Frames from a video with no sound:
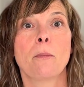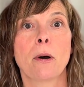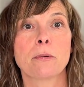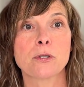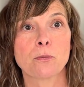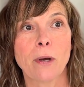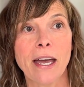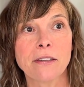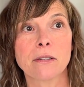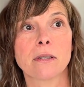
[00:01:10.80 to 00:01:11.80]
but was
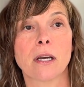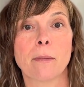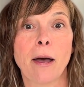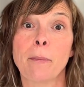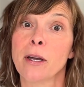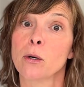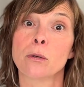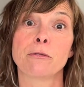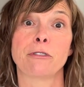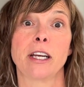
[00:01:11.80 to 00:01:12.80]
rather about my
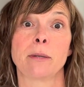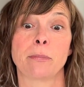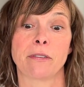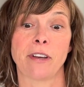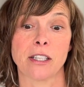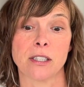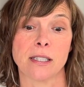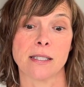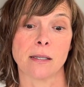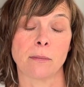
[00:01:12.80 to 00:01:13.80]
old friend
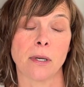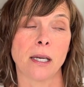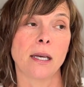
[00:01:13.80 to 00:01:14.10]
perfectionism.